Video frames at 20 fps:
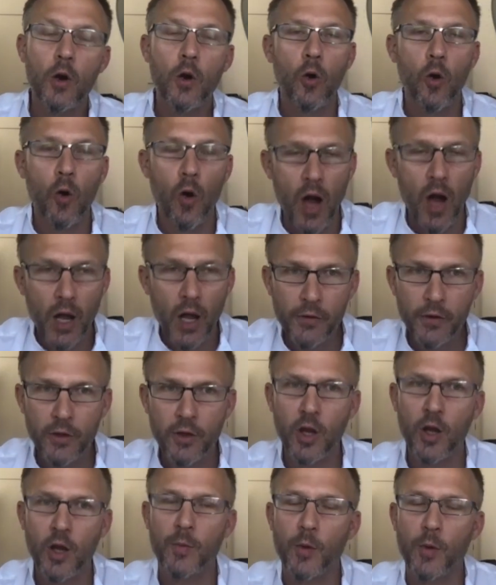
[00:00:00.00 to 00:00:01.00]
or other
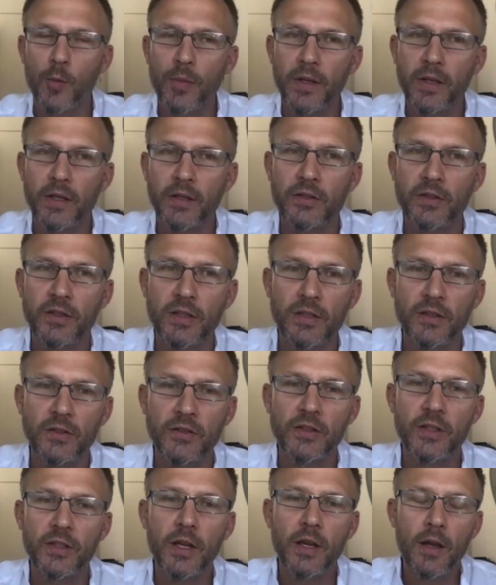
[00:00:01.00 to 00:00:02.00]

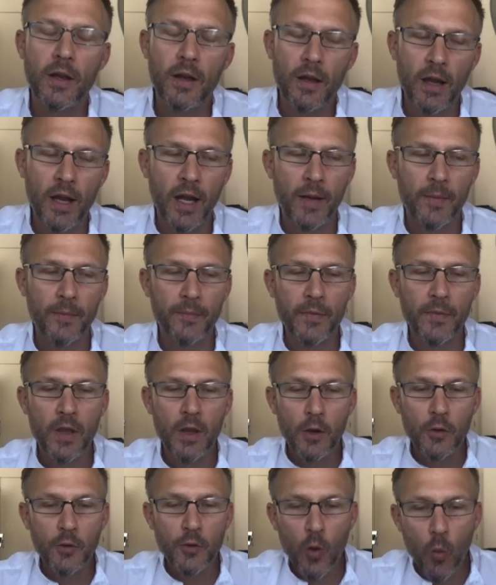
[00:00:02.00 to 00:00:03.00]
comorbidities.
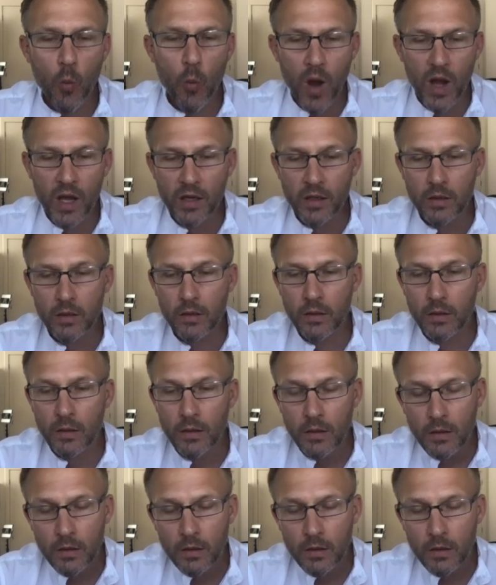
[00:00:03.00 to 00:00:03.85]
The one